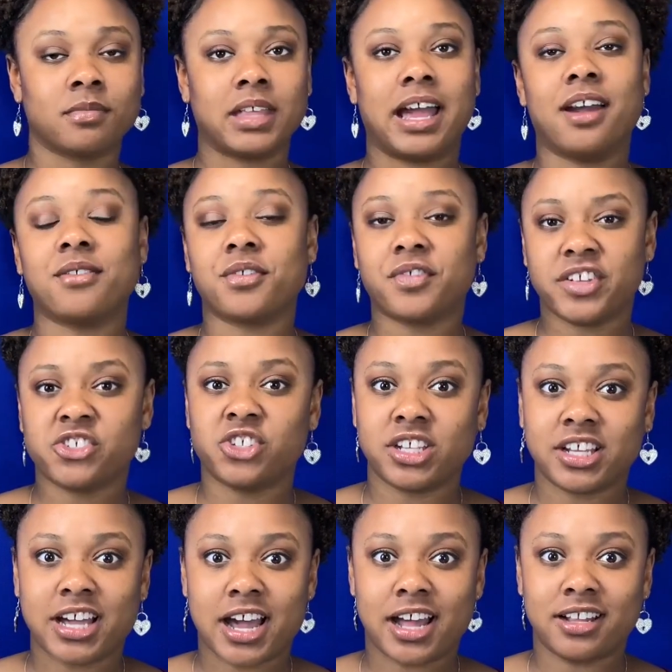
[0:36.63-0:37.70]
I've officially
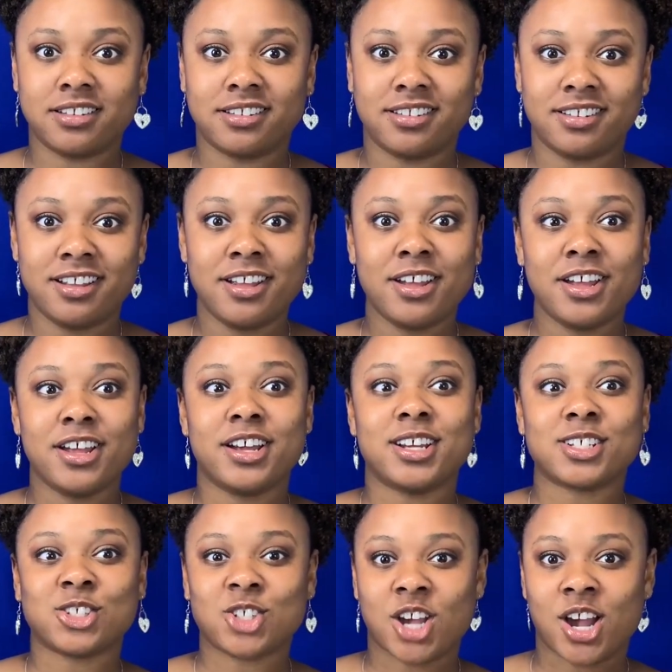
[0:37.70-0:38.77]
gotten a
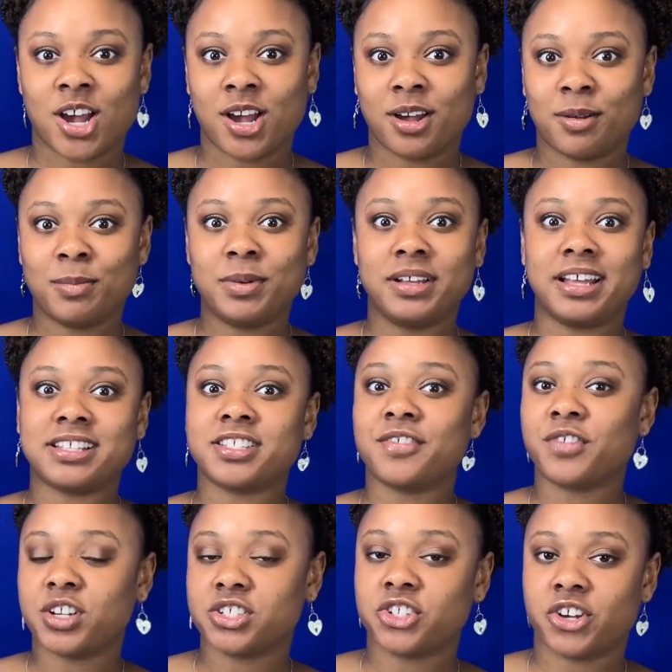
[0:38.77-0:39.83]
job as a
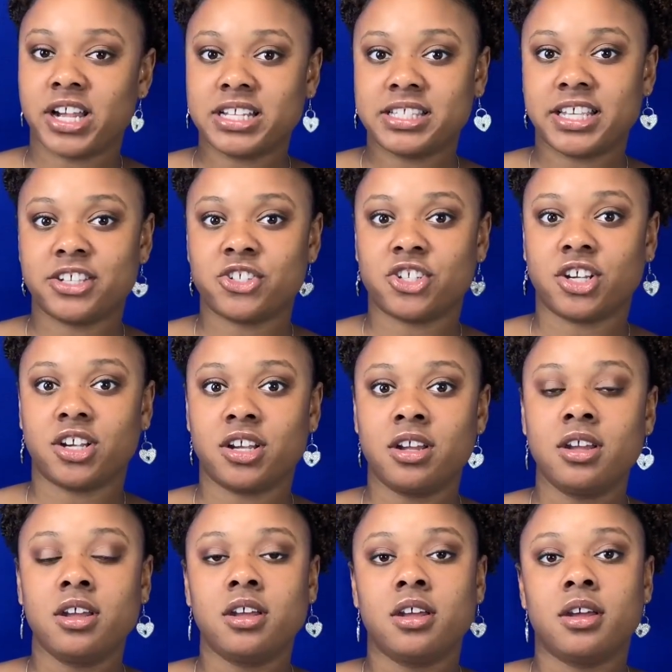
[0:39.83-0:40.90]
first grade teacher,
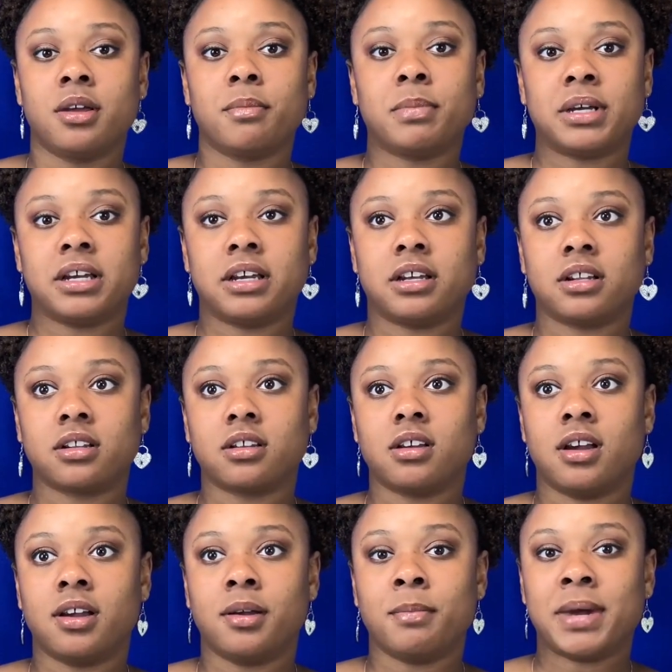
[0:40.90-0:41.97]
but
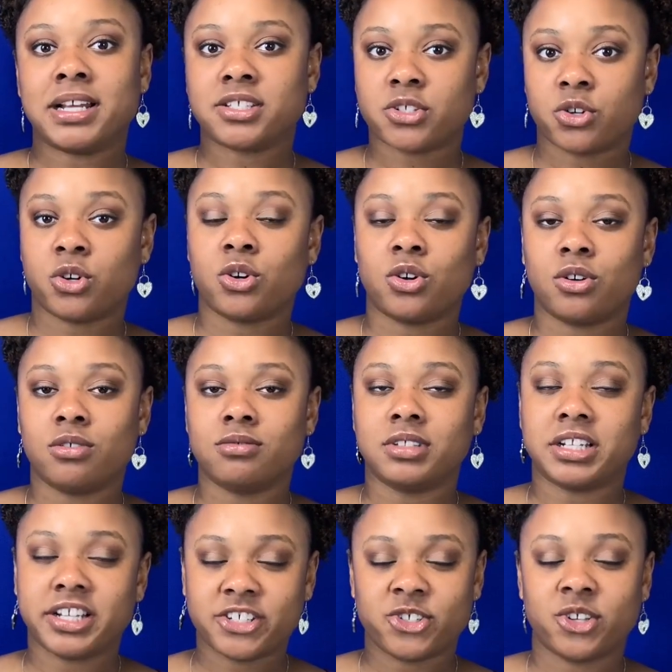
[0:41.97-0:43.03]
my school,
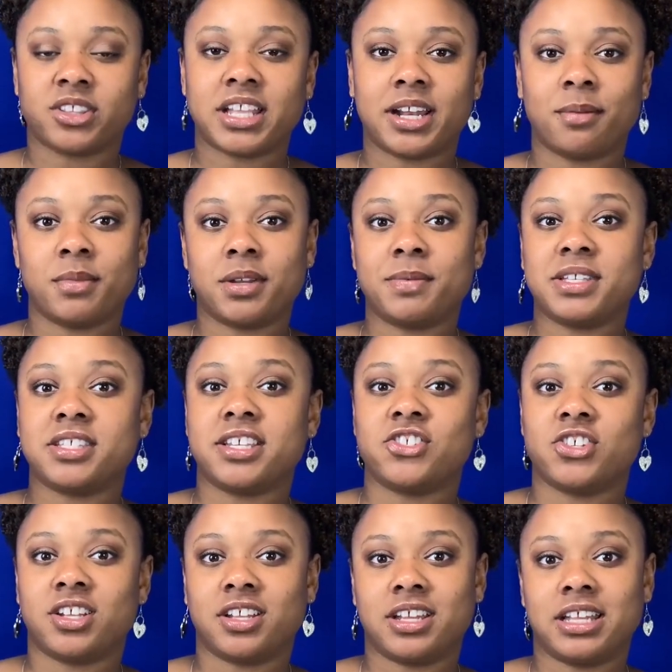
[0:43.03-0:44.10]
the district that I'm going to be
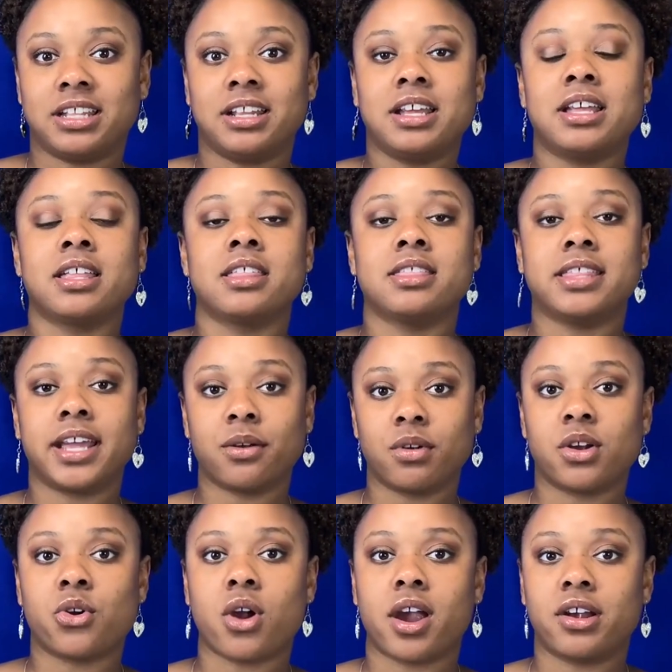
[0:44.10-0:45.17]
teaching in, they
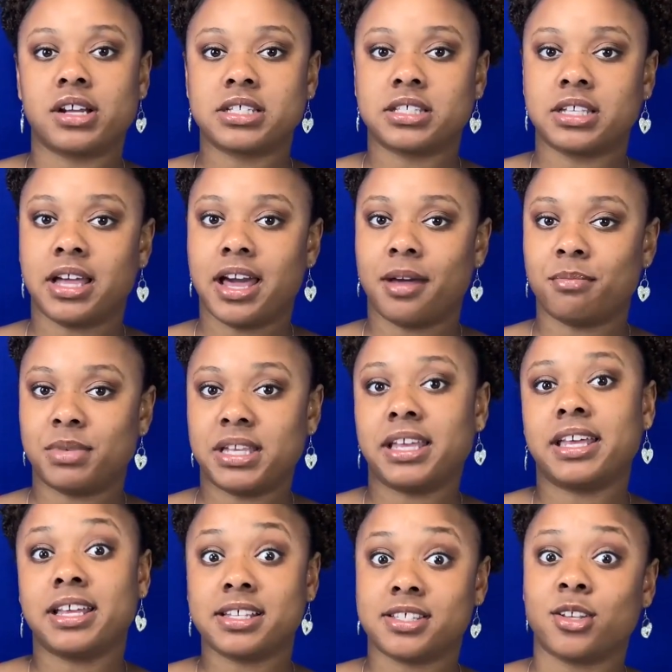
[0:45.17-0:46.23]
require us to
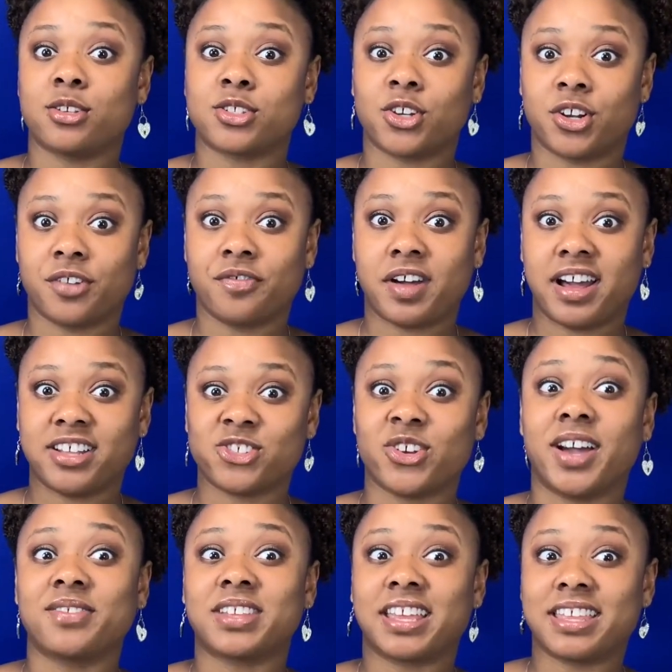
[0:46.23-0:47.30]
be ESL certified. So I
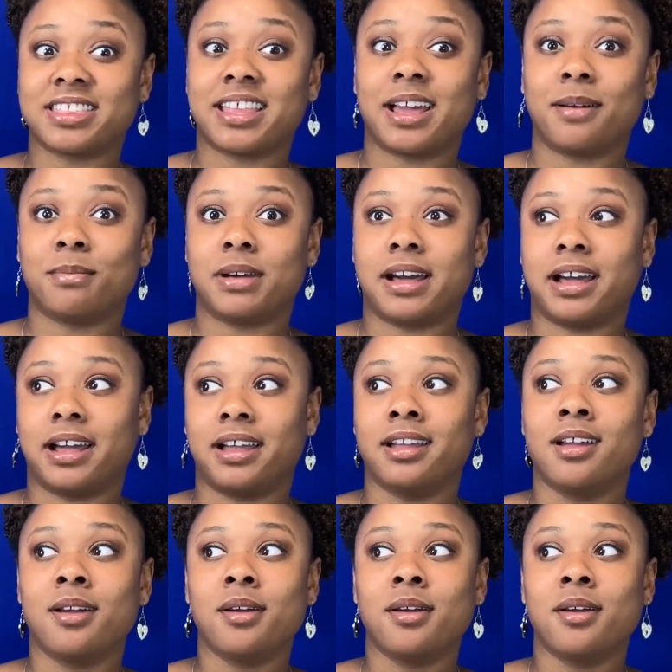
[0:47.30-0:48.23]
have to get that by